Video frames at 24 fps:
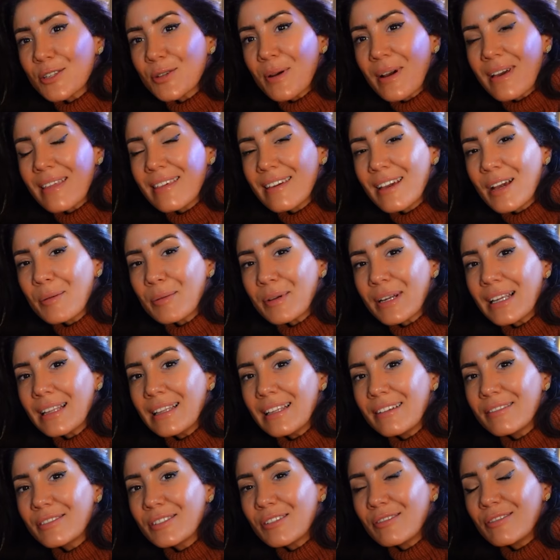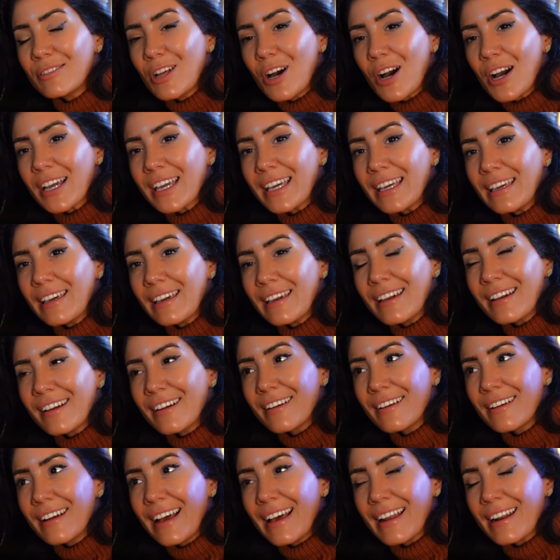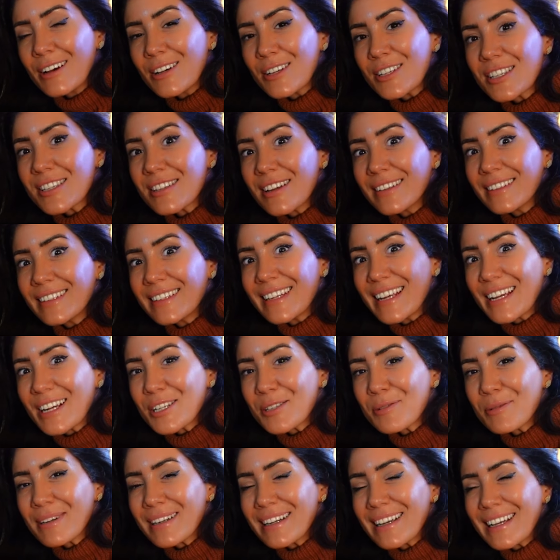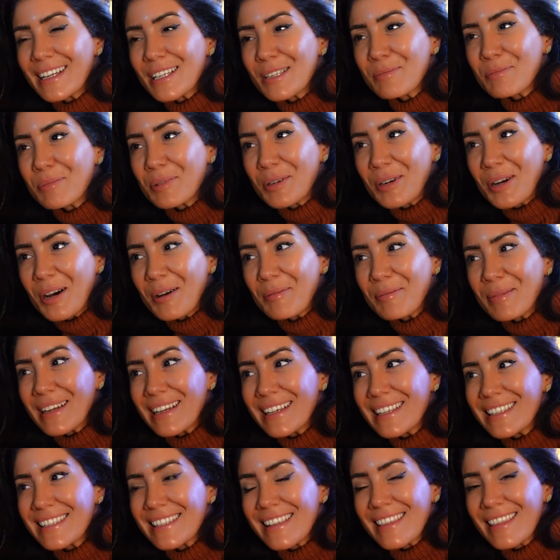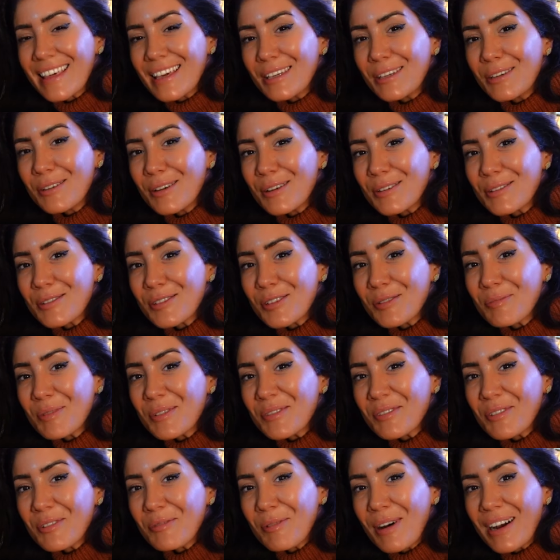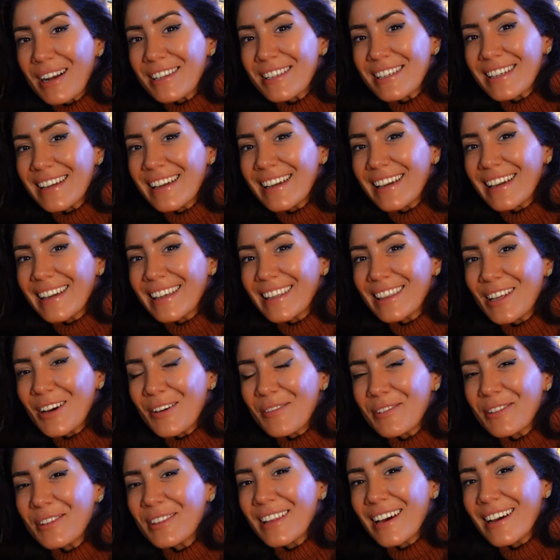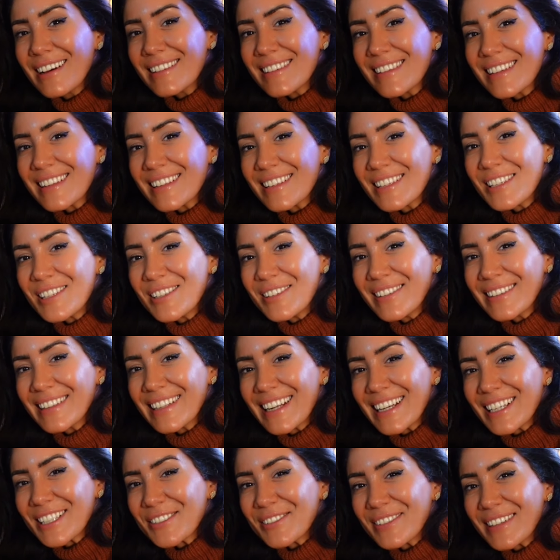So I think I'm going to leave the vlog here and I'll start the next one as promised. Thank you guys so much for watching. Love you lots and see you on the next